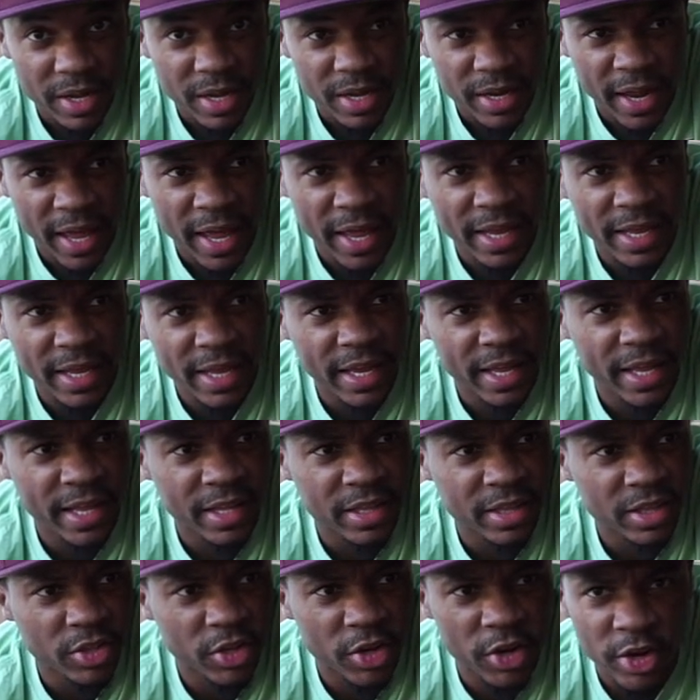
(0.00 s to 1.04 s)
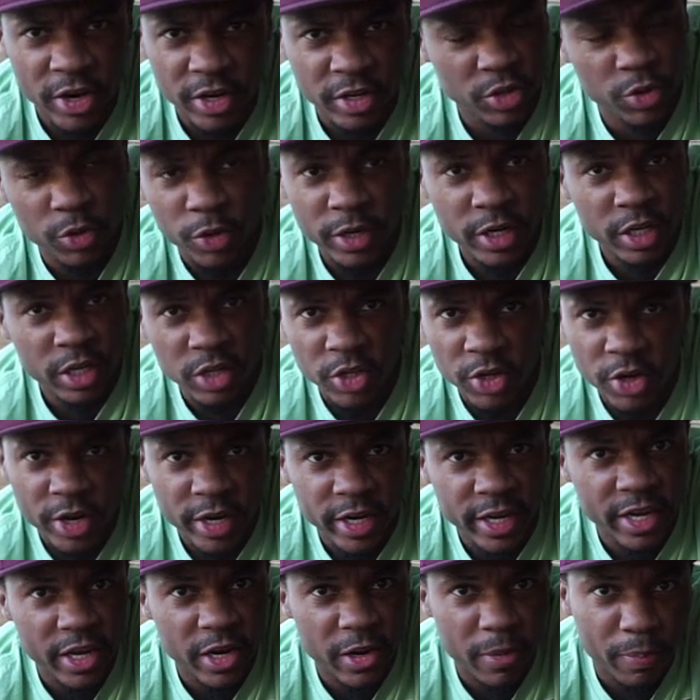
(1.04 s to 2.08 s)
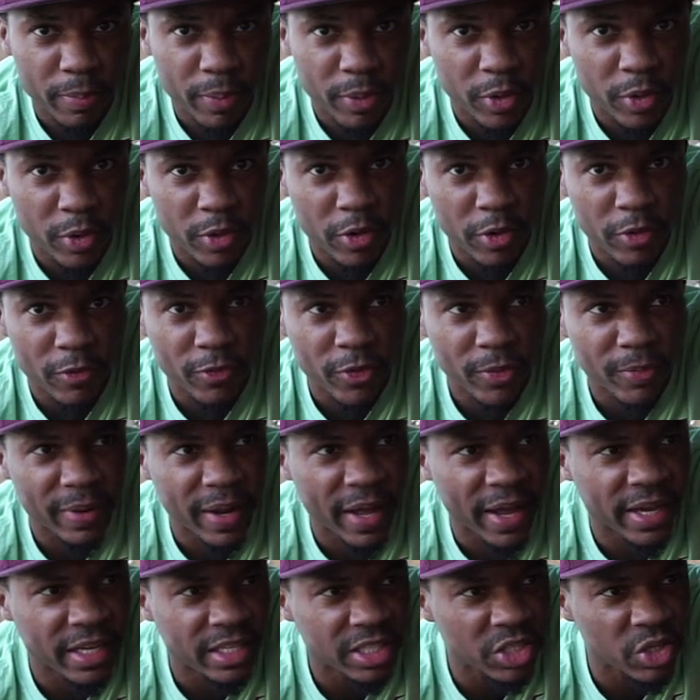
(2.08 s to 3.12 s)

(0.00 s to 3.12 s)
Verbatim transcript: like in during the third gear pull from like